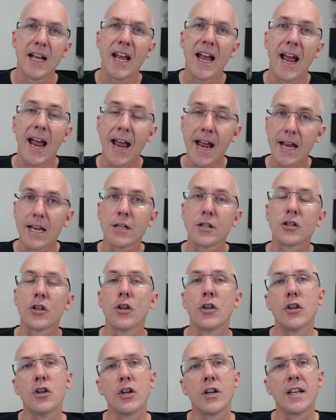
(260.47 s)
and so
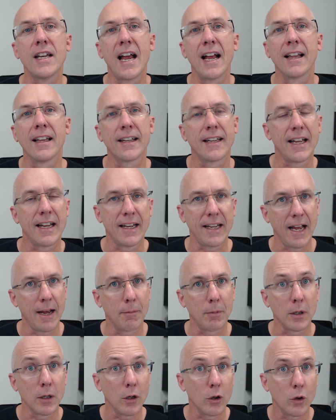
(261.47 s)
that you can allocate
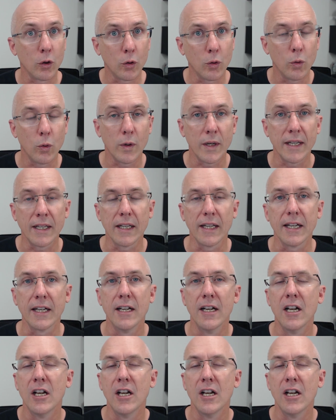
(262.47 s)
capital accordingly.